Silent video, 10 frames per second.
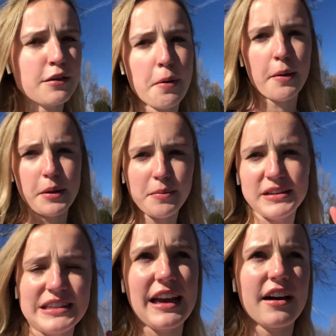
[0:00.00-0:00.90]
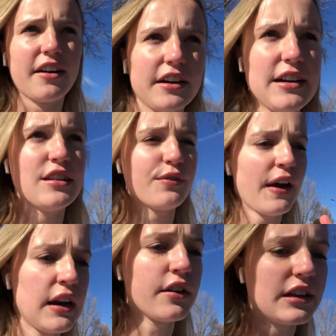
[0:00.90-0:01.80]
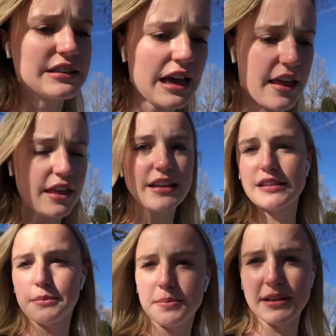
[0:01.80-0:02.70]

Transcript: is probably my second hardest final. It's ethics and